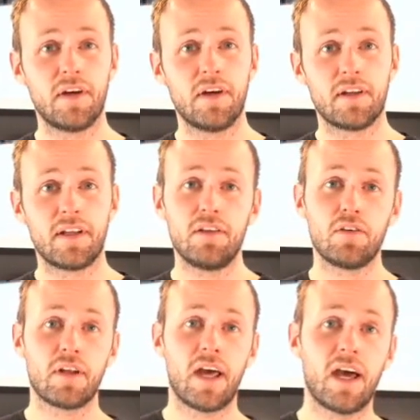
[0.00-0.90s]
Then you
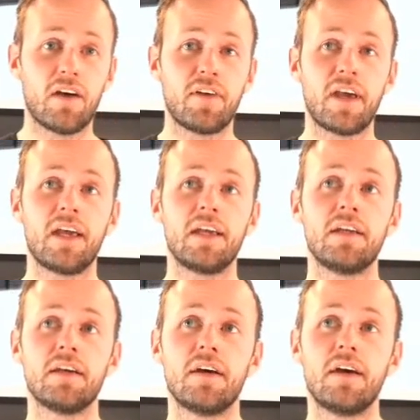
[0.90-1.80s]
can have a
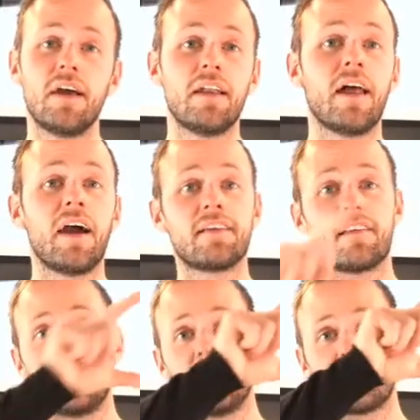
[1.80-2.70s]
nice
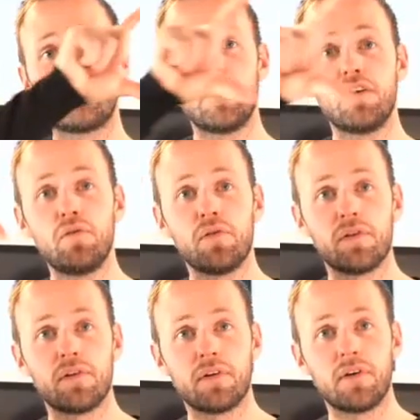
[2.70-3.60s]
list view
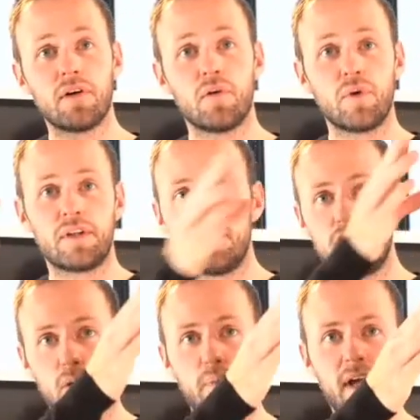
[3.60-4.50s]
with the
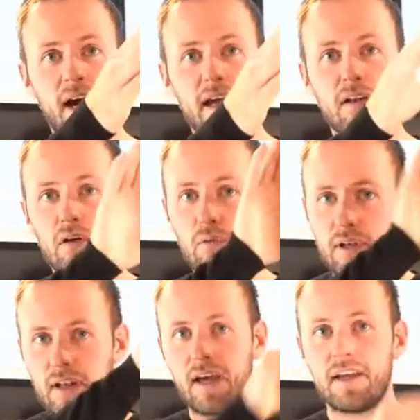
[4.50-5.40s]
job title, with
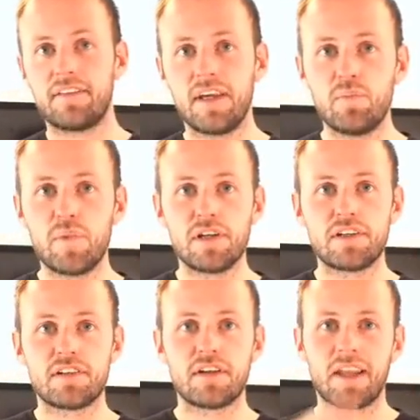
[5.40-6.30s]
a nice
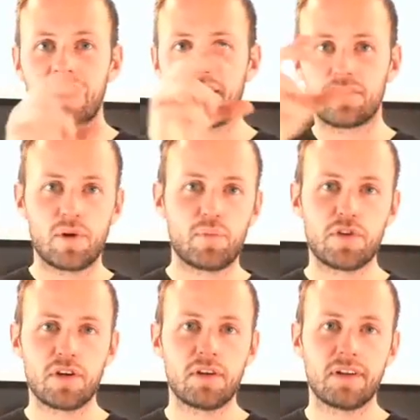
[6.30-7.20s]
image and a
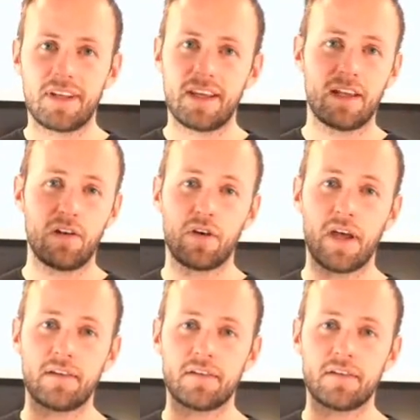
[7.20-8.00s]
description that they can look at.